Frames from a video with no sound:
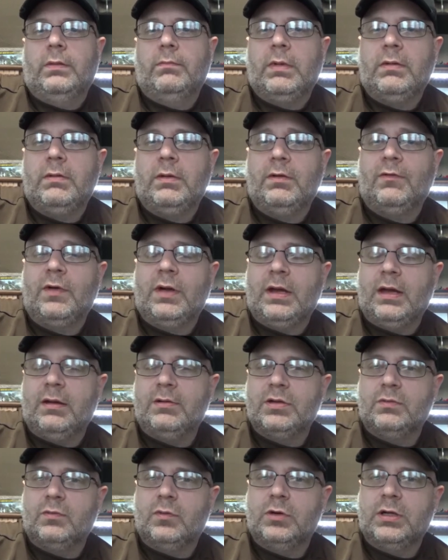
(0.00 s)
Maybe if I
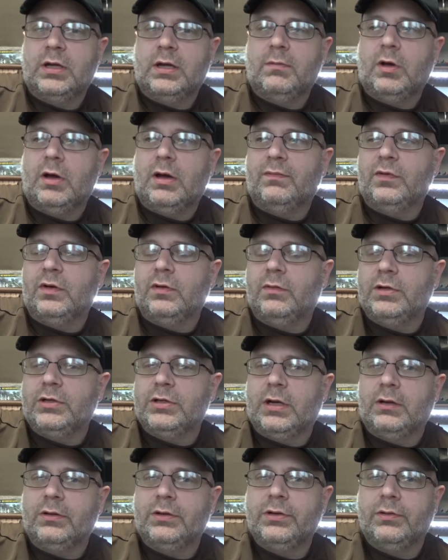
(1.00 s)
have some more time, I'll have to
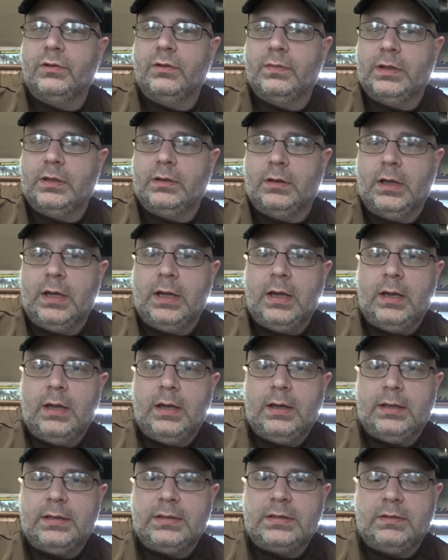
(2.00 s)
reach out to him
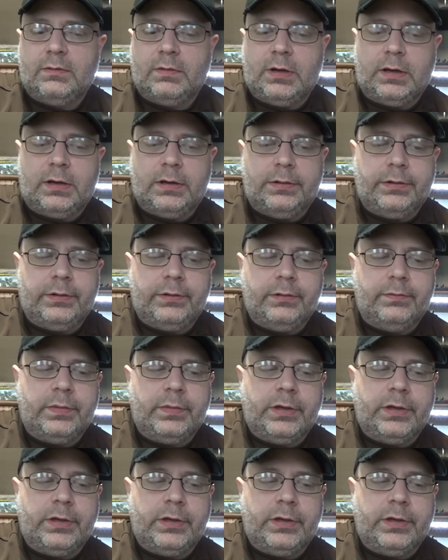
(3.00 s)
and see what I can do.